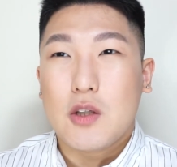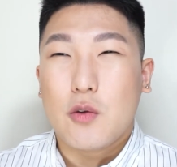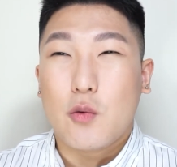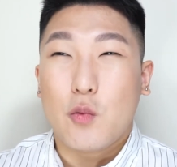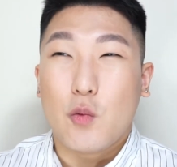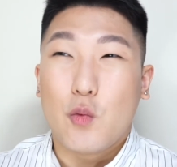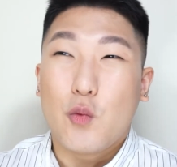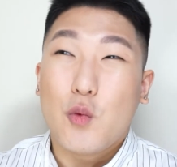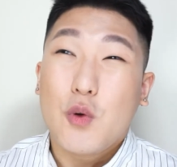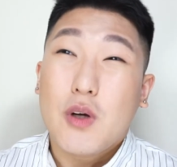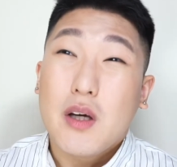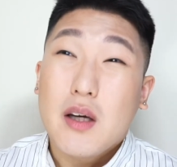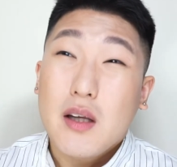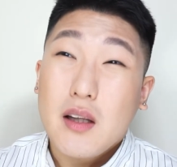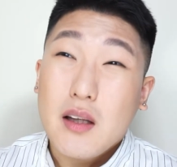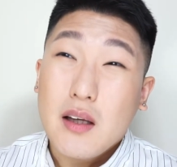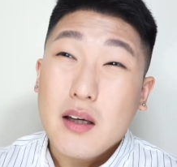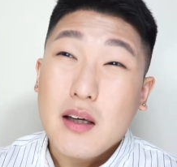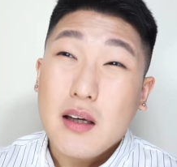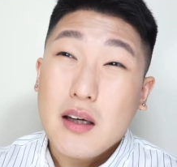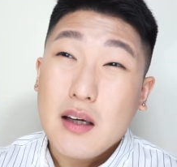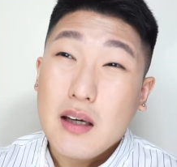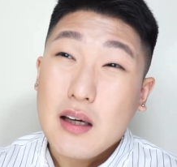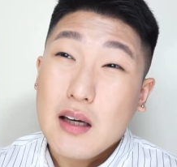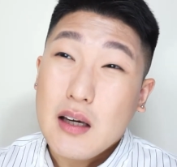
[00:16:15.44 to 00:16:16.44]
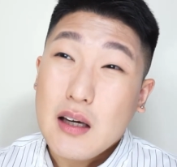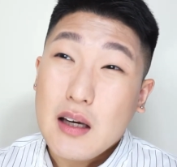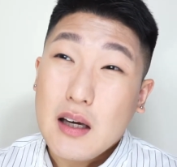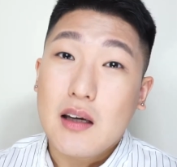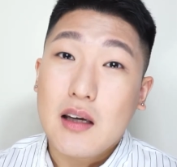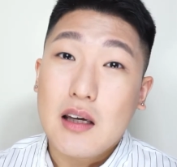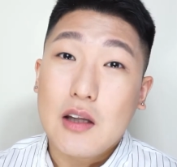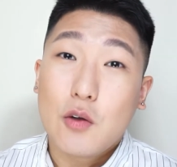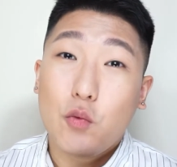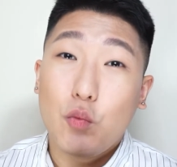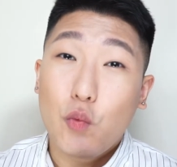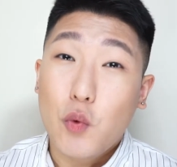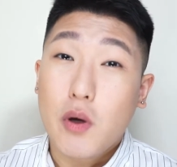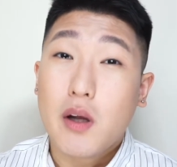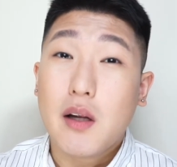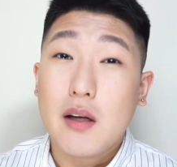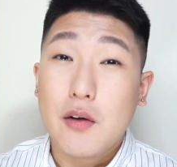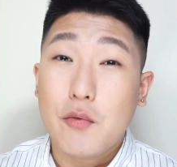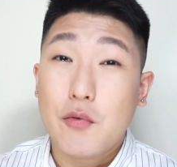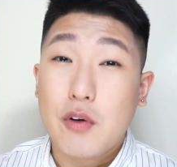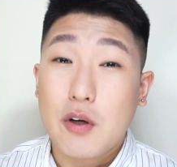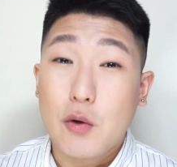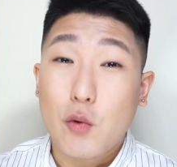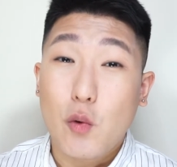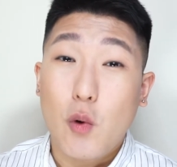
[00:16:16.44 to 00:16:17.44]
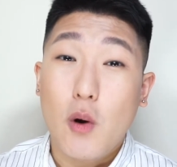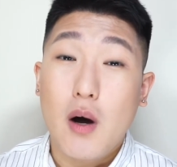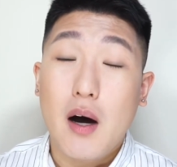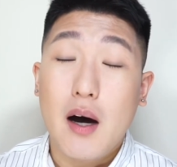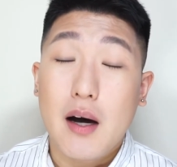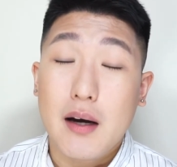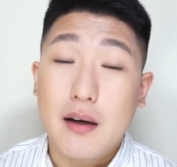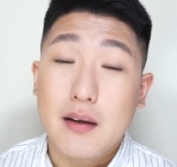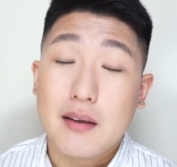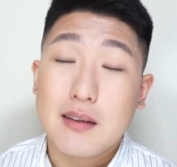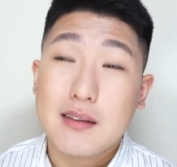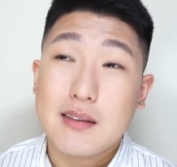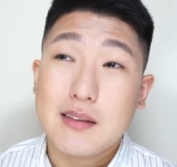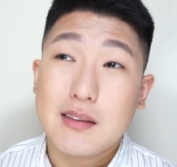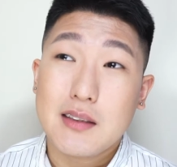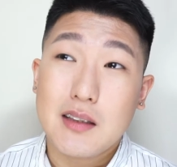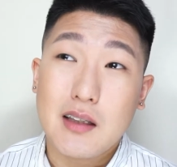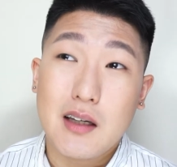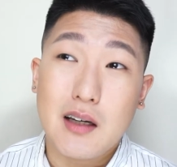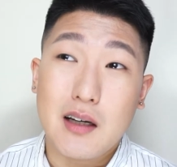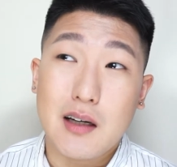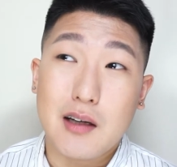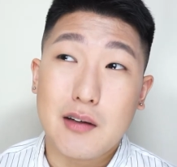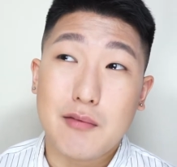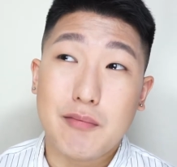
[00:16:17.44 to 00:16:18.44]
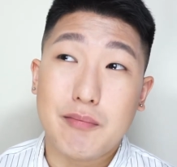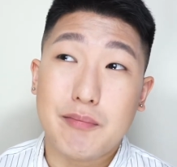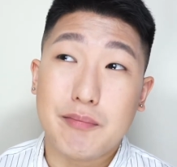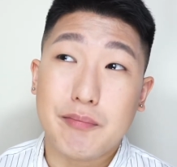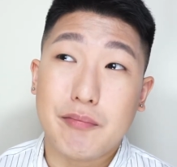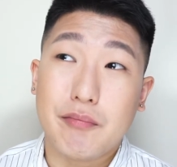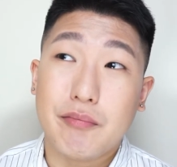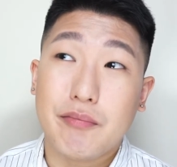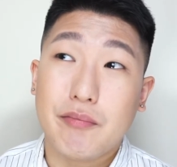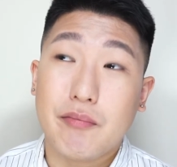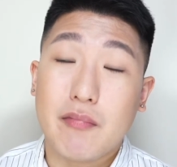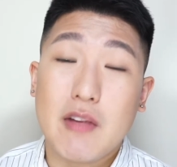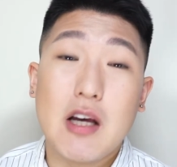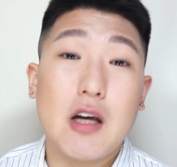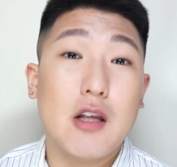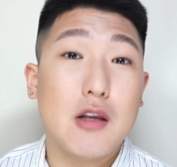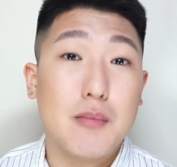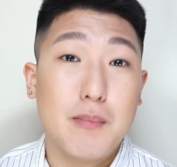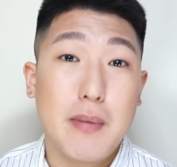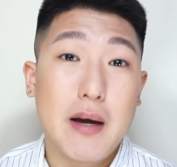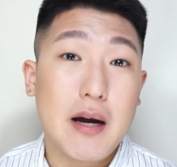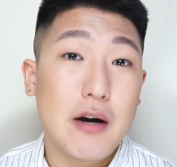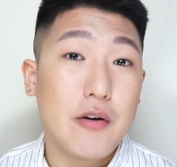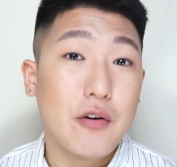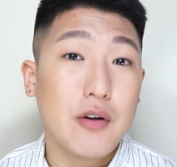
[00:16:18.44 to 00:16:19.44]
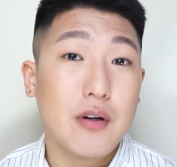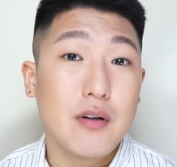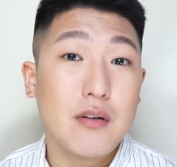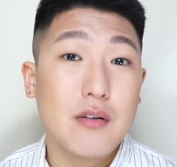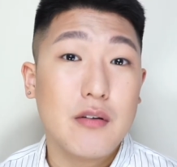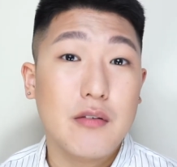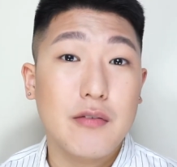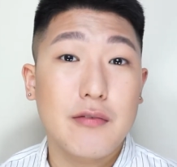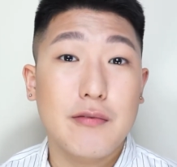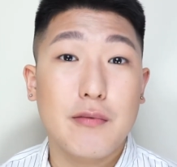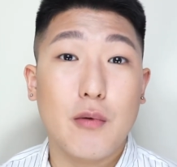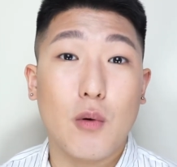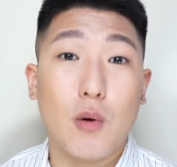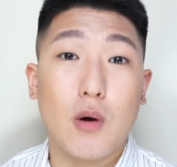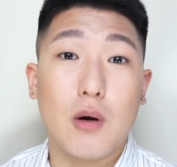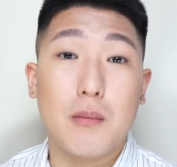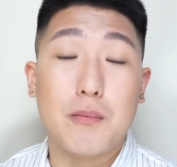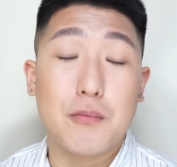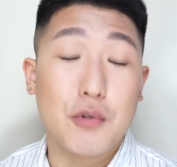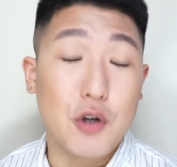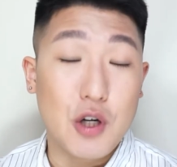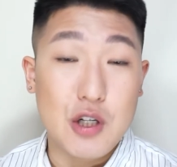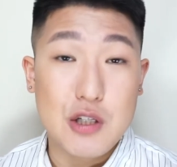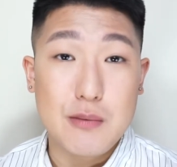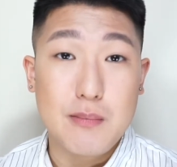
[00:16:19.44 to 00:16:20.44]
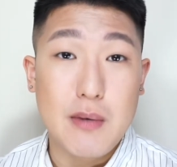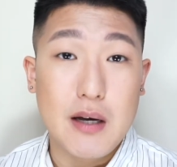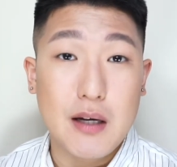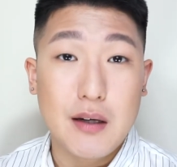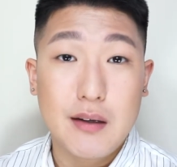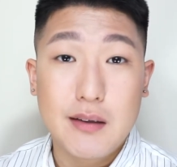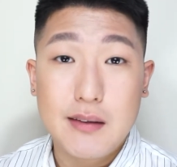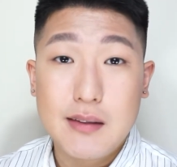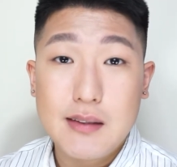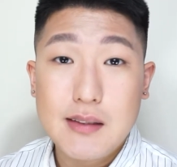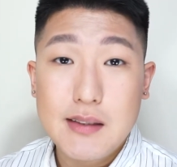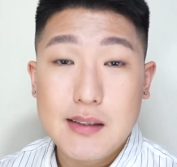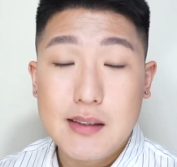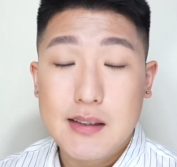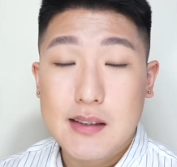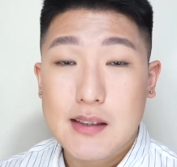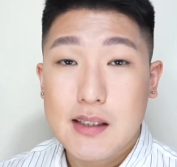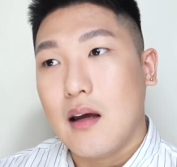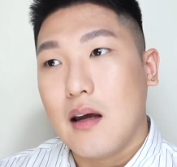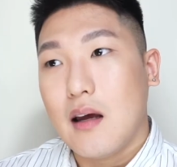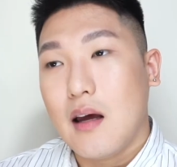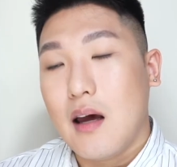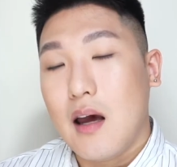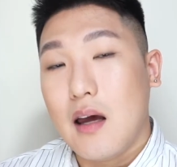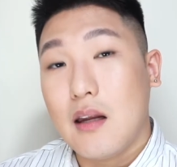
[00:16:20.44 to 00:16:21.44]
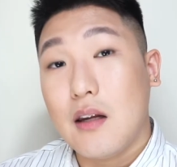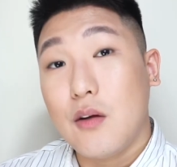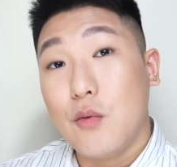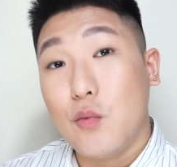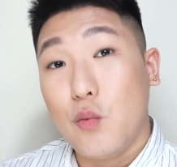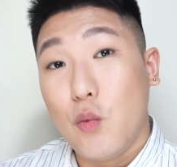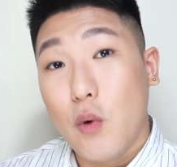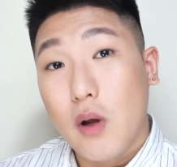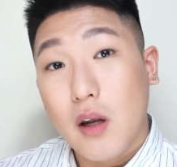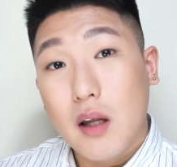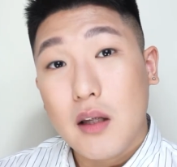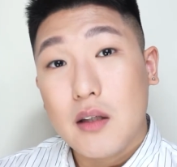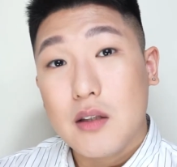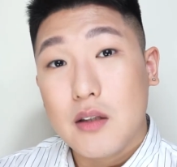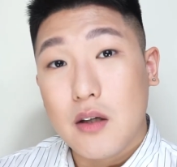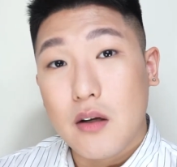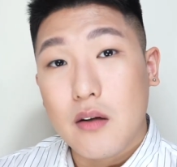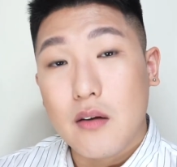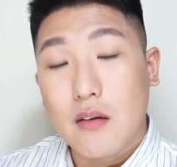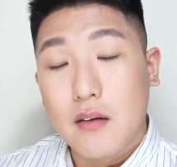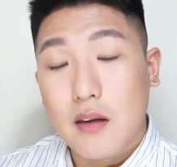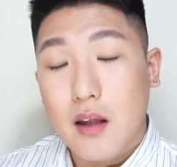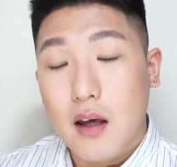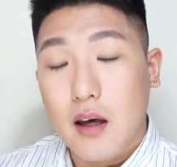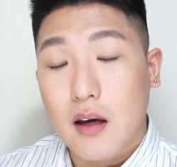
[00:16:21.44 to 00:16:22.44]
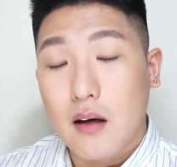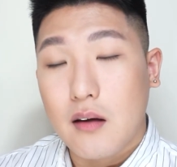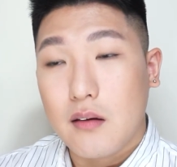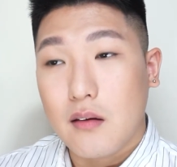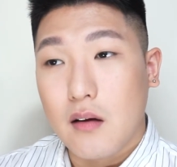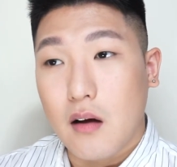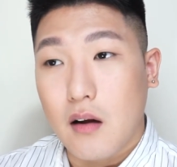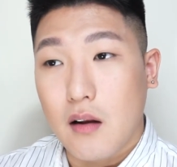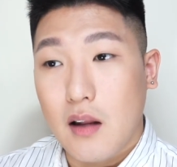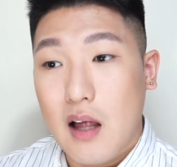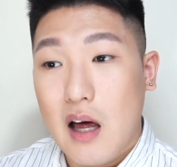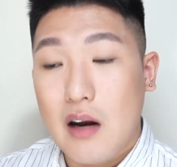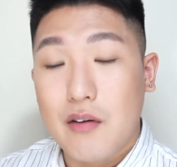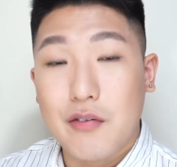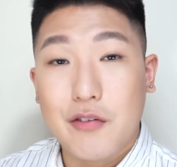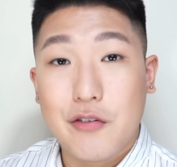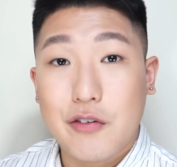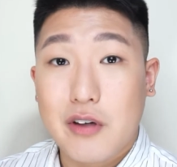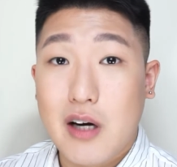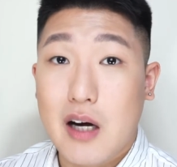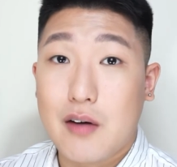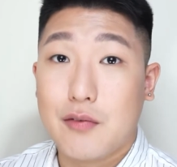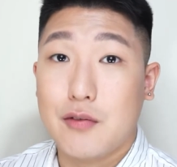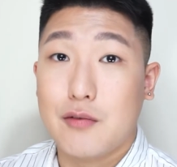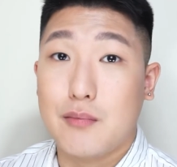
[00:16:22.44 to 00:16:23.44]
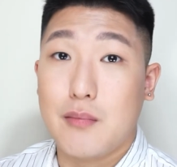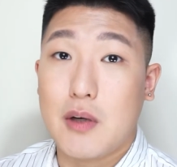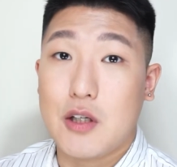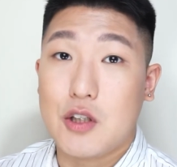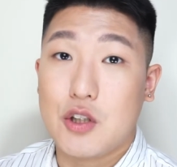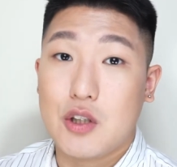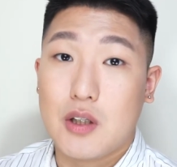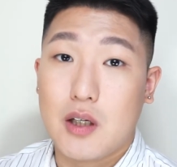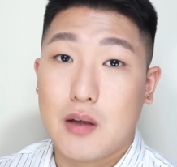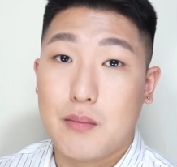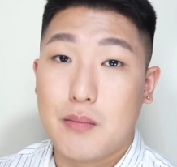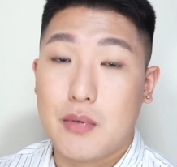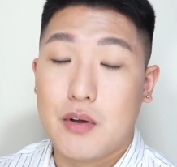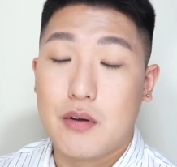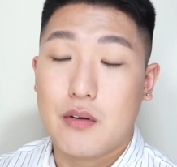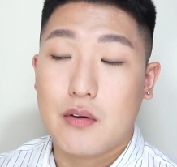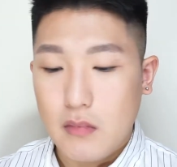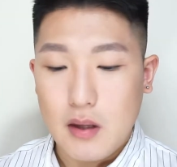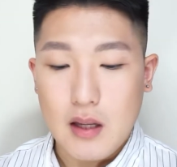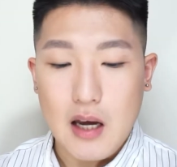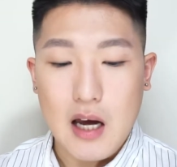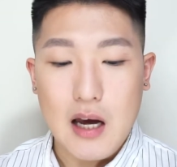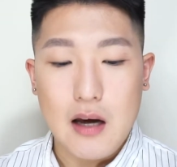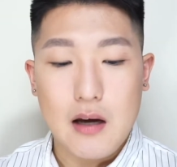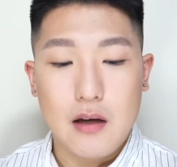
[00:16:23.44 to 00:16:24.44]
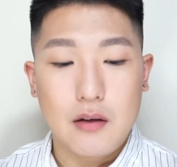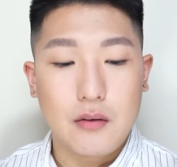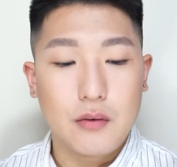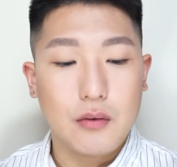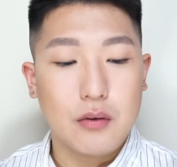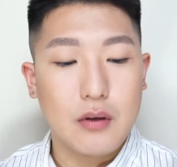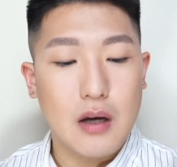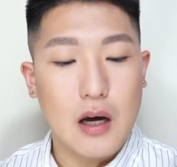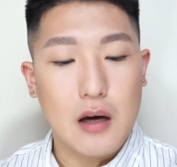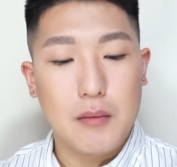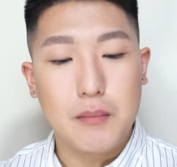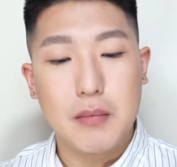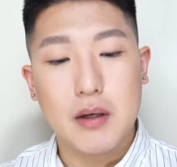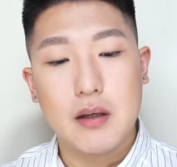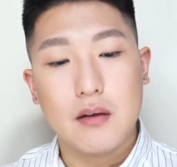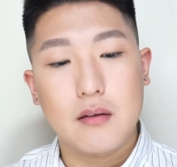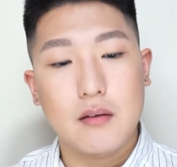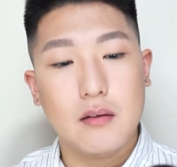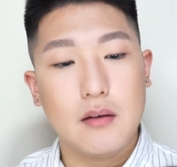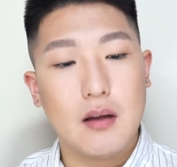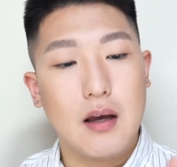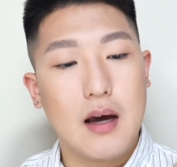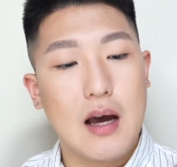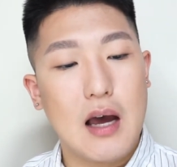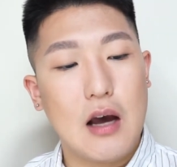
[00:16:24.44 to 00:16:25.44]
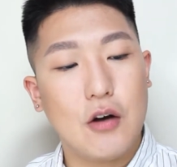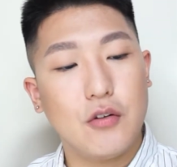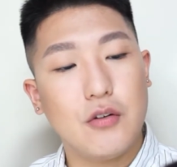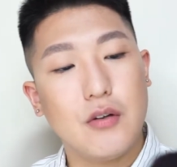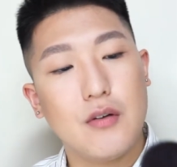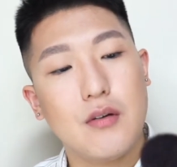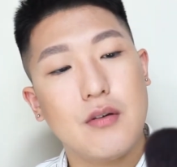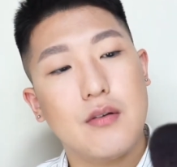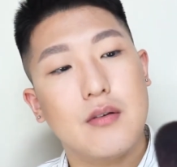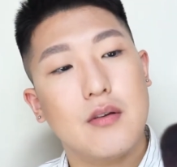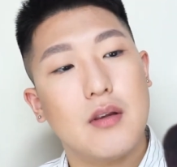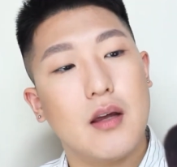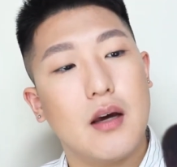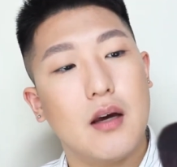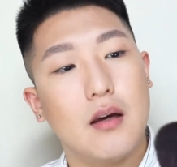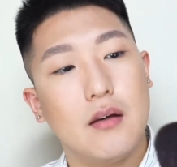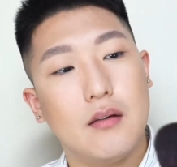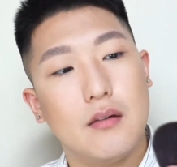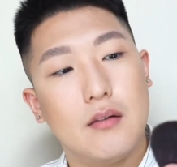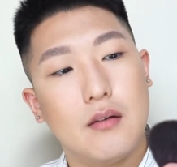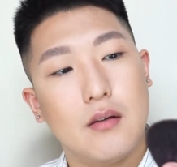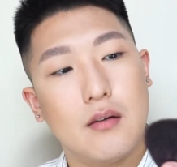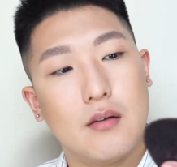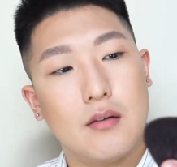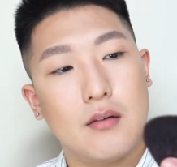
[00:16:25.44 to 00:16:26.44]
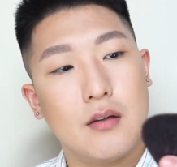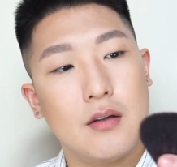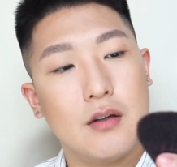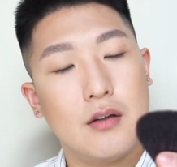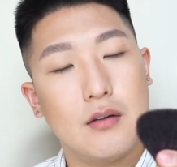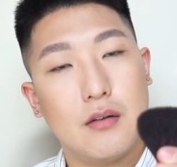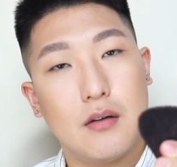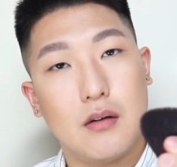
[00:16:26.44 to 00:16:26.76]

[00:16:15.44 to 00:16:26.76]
really, it really requires experience for brush makers, and it really just takes a lot of craftsmanship. And I mean, I wouldn't say this